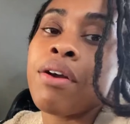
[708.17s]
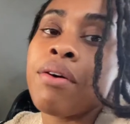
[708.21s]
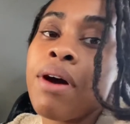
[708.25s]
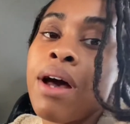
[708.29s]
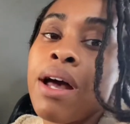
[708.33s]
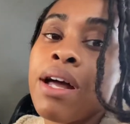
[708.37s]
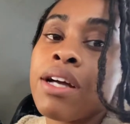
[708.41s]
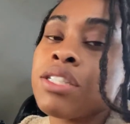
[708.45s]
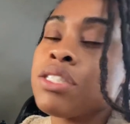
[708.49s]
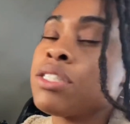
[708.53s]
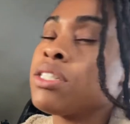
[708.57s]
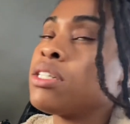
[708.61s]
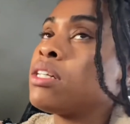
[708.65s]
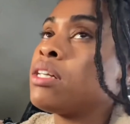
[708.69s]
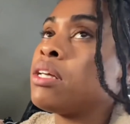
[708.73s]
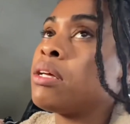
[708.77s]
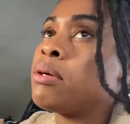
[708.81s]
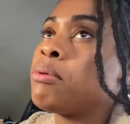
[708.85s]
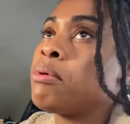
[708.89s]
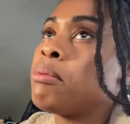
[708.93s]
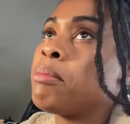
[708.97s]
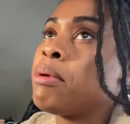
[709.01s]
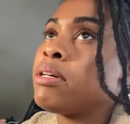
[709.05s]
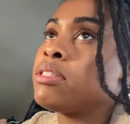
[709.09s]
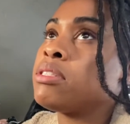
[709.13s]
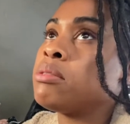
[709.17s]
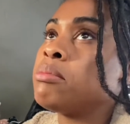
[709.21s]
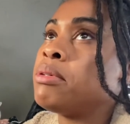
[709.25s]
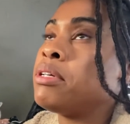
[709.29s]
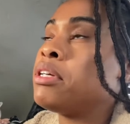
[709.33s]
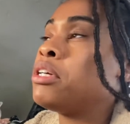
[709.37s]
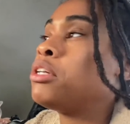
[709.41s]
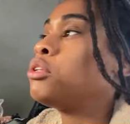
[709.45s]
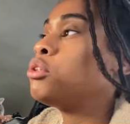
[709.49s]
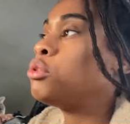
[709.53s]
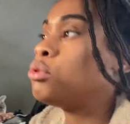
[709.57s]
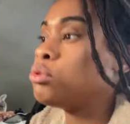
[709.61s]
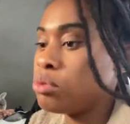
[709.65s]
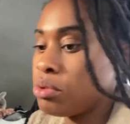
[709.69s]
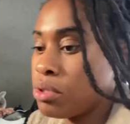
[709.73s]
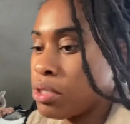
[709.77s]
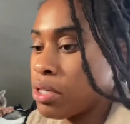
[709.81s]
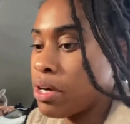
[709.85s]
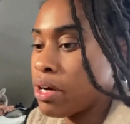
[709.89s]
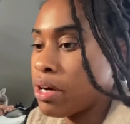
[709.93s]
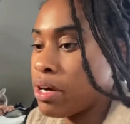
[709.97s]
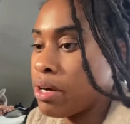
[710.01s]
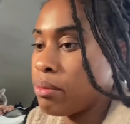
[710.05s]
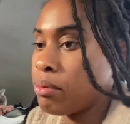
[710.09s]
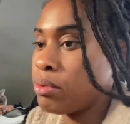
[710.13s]
actually. We're about to be in
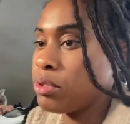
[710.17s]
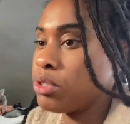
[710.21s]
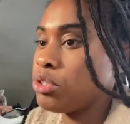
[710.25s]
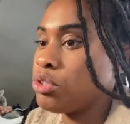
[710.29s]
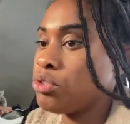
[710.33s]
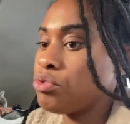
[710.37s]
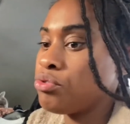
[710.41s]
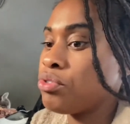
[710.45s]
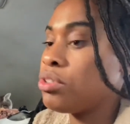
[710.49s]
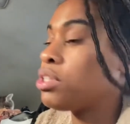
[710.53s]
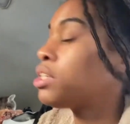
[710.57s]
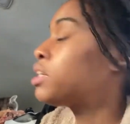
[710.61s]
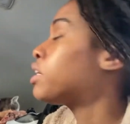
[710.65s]
Utah, which is really